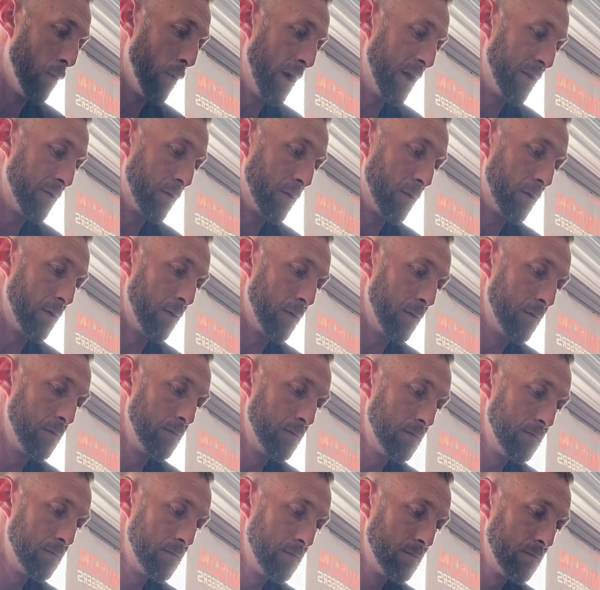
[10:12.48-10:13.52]
whether
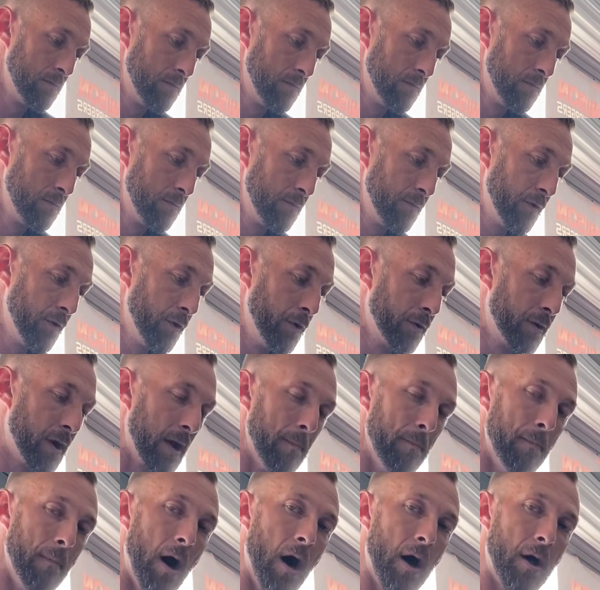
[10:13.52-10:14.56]
you
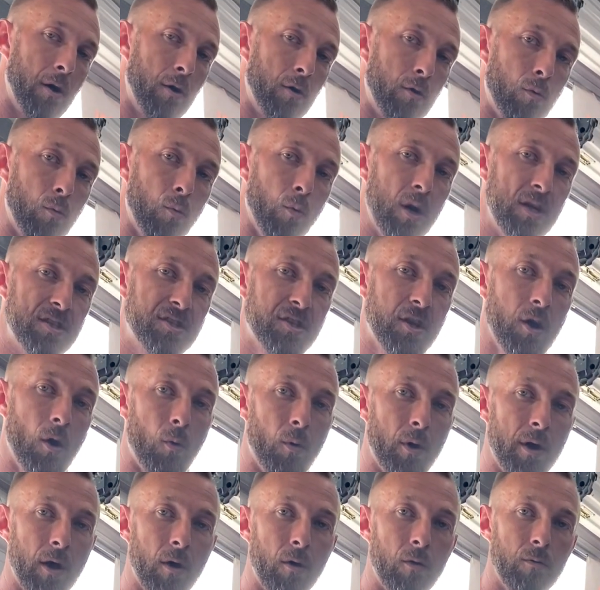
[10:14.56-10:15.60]
can monitor what's
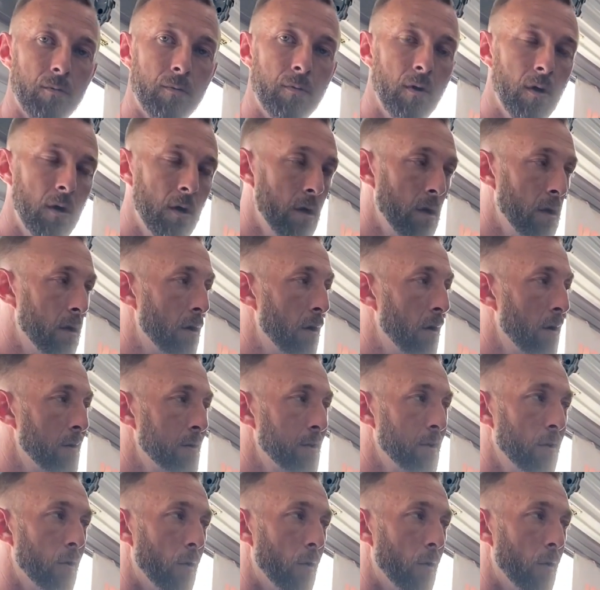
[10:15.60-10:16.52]
going on.